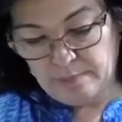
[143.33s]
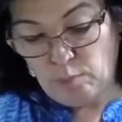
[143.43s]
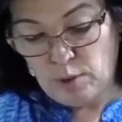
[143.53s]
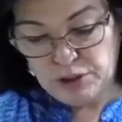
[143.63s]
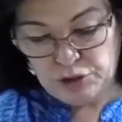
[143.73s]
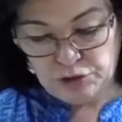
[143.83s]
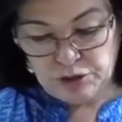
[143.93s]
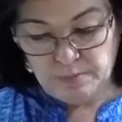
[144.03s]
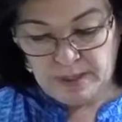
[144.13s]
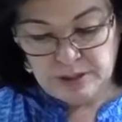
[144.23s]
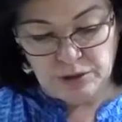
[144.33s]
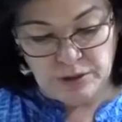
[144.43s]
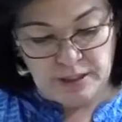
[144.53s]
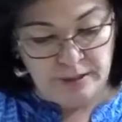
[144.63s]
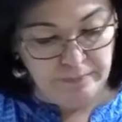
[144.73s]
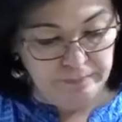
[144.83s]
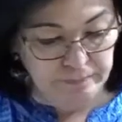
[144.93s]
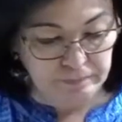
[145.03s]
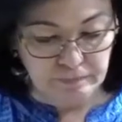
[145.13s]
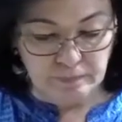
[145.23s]
moisture to my turkey.
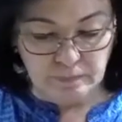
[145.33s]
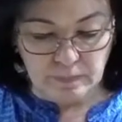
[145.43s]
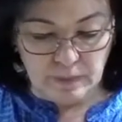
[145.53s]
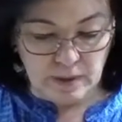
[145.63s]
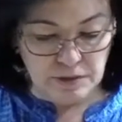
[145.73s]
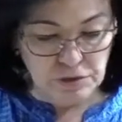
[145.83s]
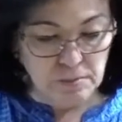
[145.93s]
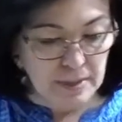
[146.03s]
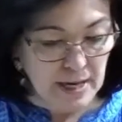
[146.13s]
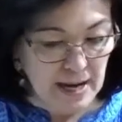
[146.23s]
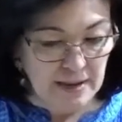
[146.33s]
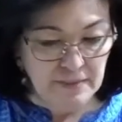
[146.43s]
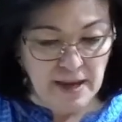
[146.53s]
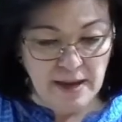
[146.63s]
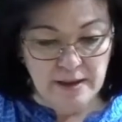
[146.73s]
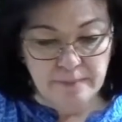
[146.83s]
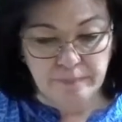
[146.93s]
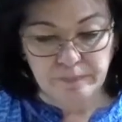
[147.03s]
So I'm going to add that.